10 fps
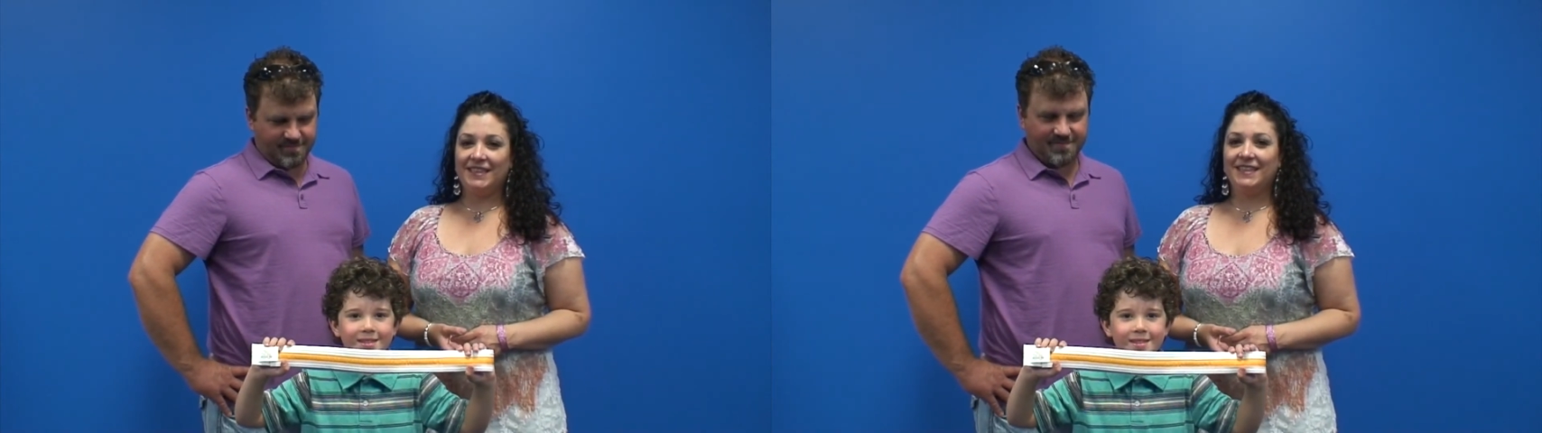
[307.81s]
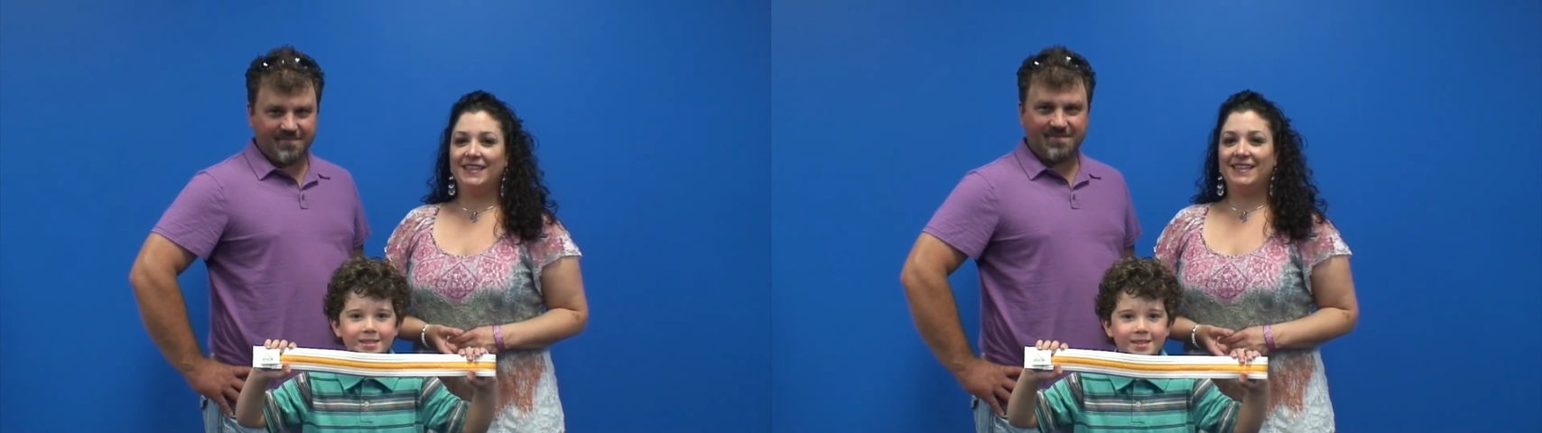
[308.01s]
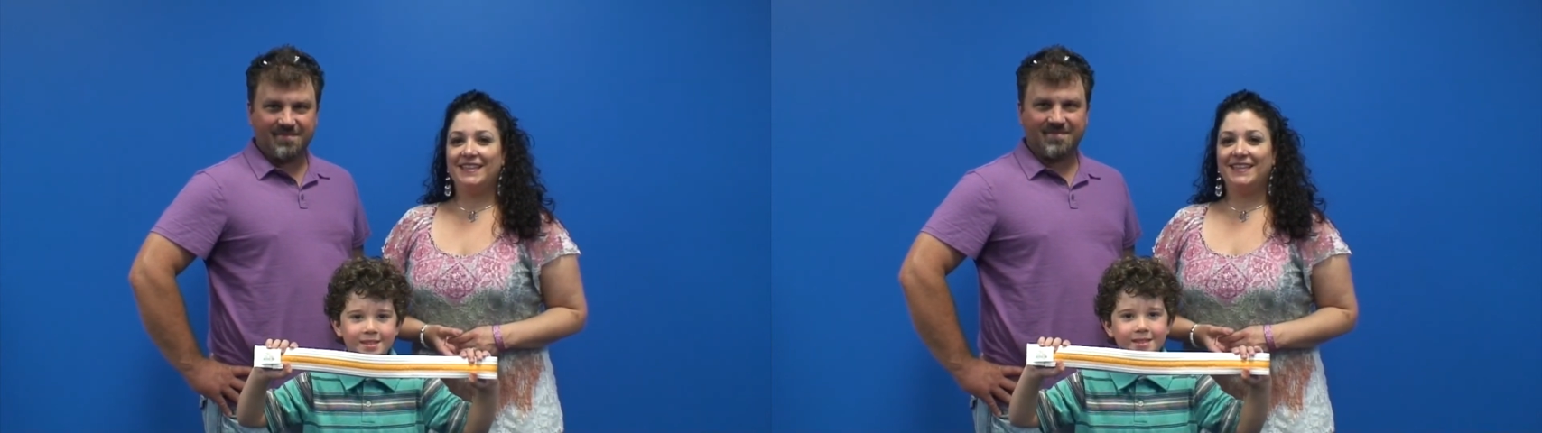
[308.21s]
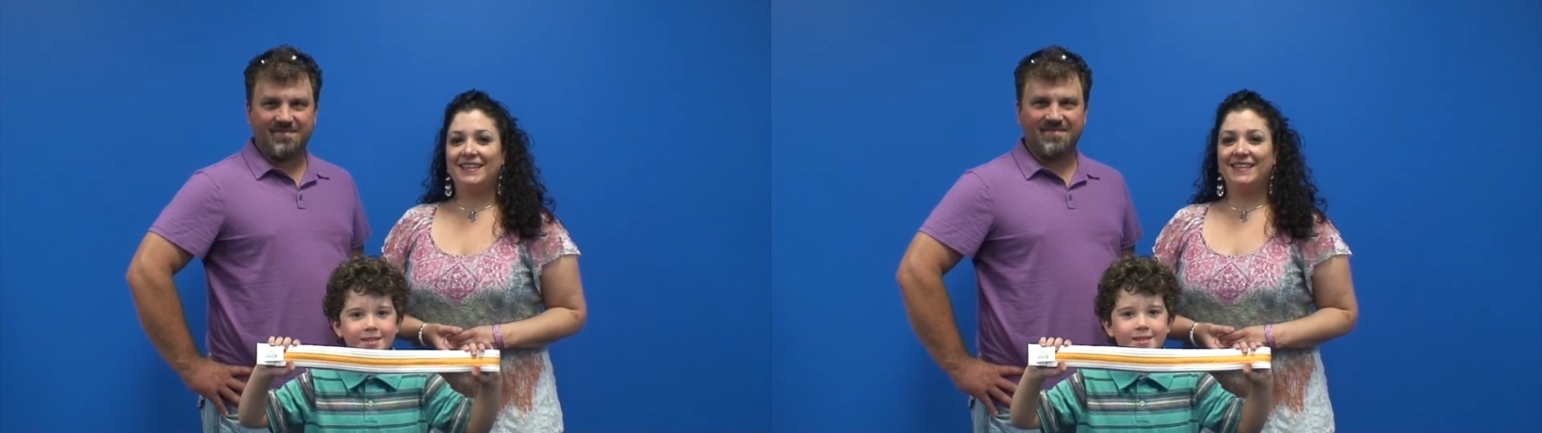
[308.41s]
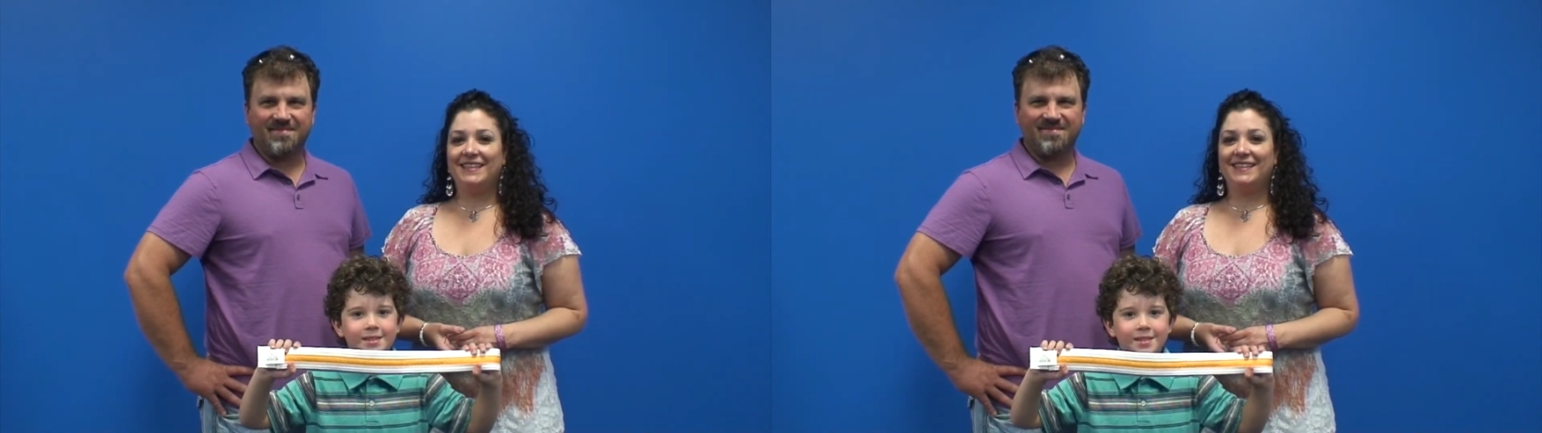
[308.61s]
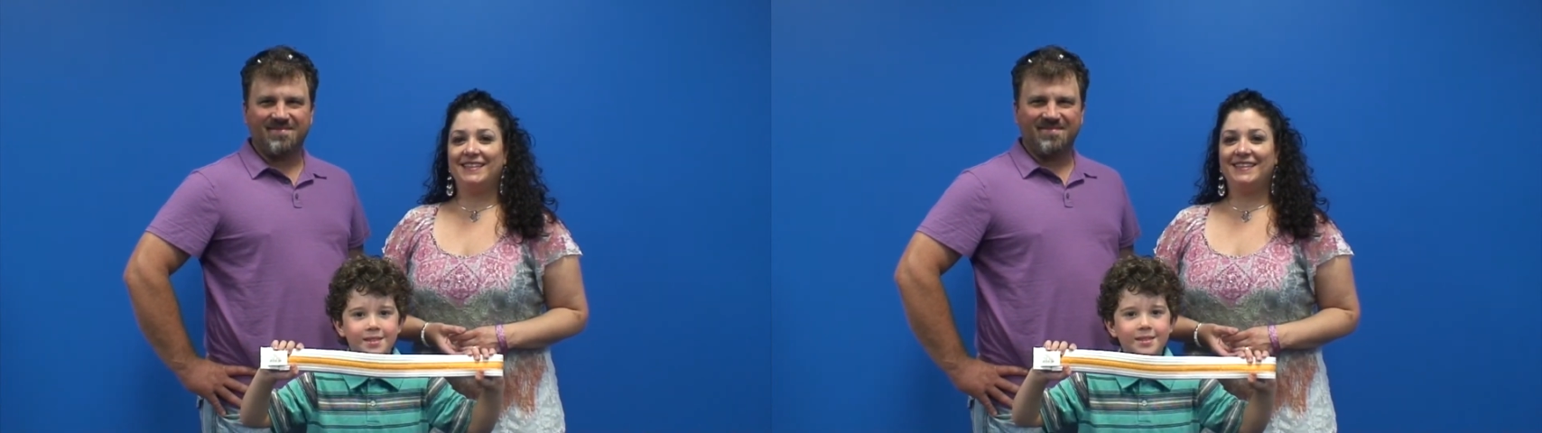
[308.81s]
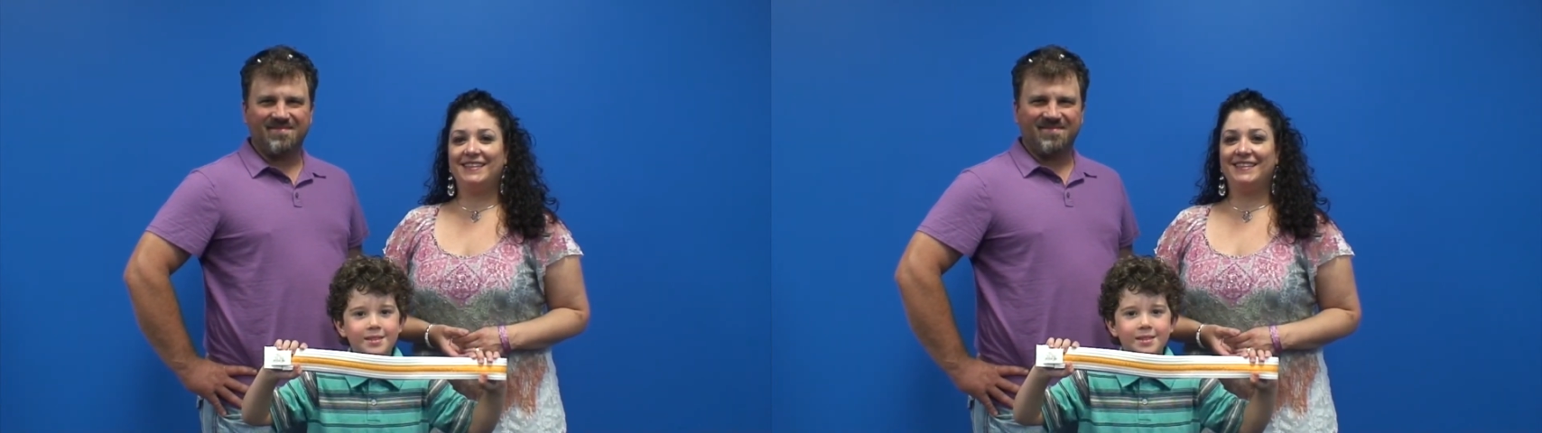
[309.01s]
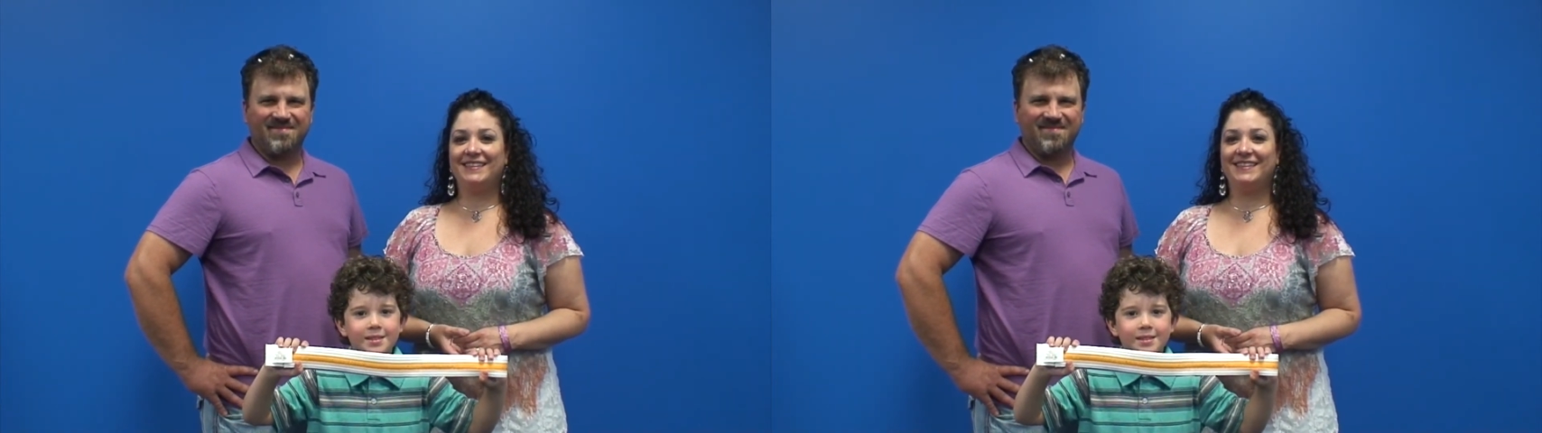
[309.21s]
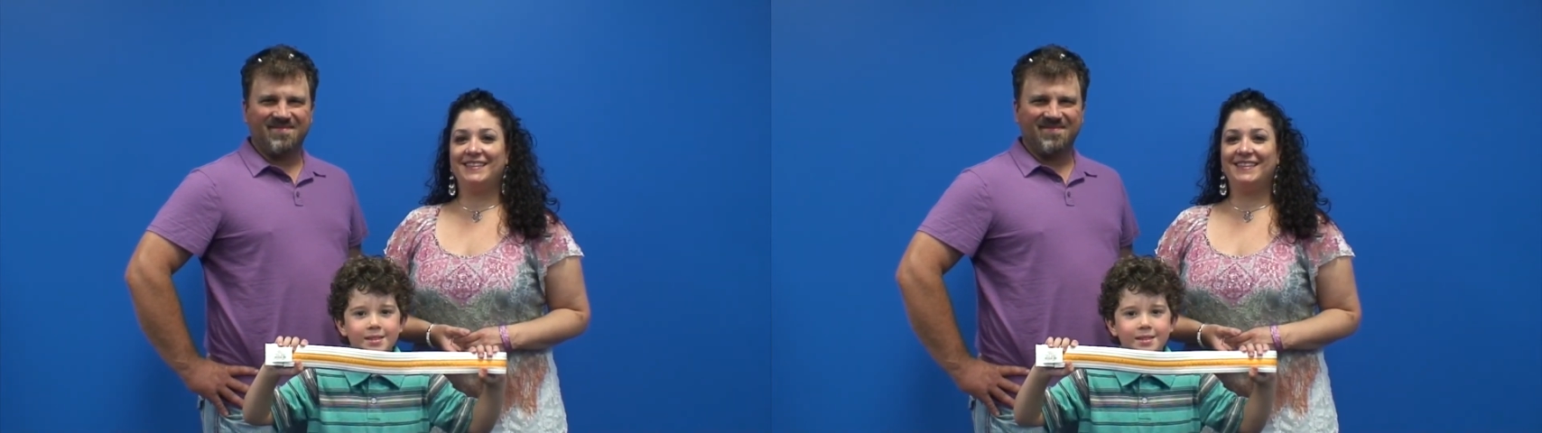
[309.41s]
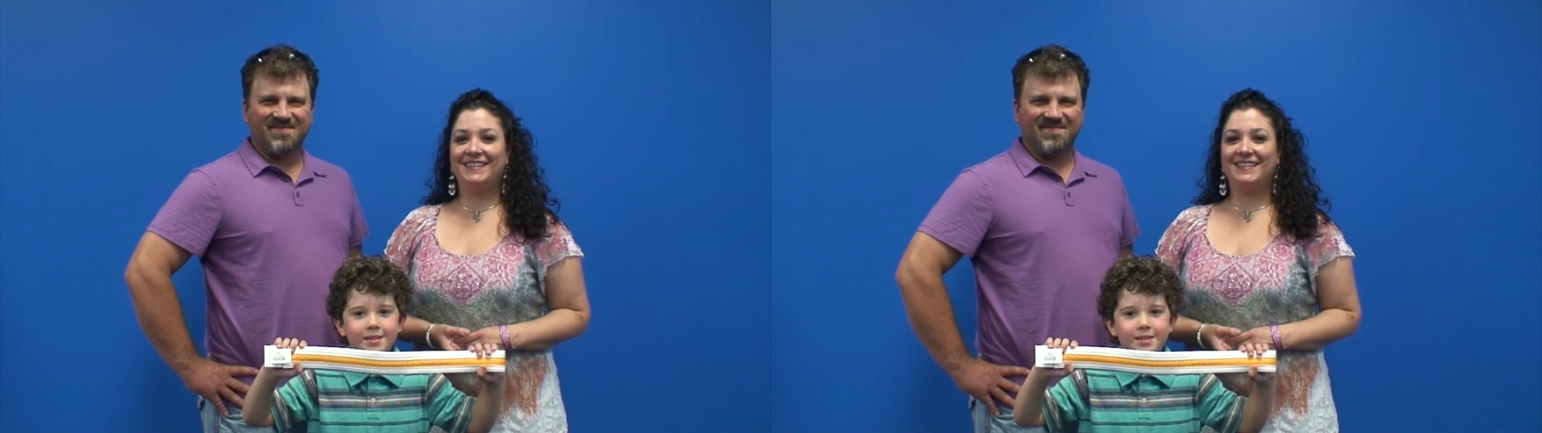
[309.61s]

Nobody speaks.